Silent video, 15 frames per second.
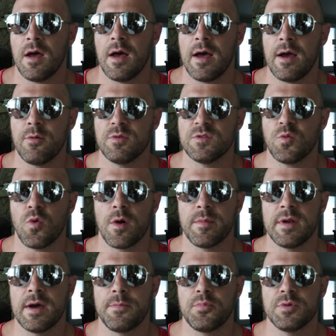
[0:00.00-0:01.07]
I was
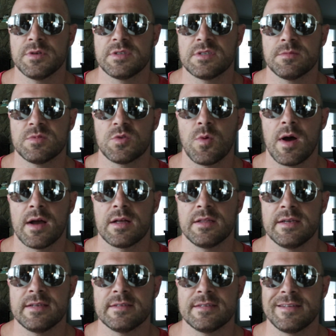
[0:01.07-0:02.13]
warming up with some squat
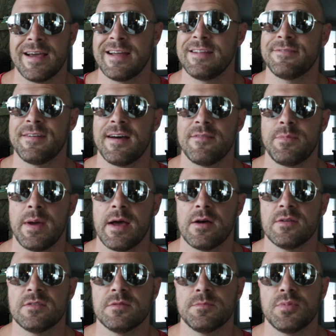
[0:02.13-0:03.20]
cleans at 95
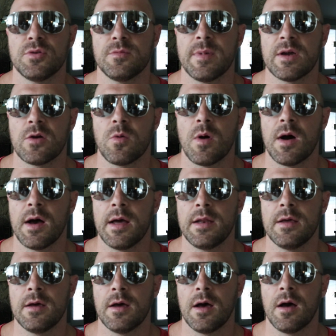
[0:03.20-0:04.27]
pounds and pulled my quad,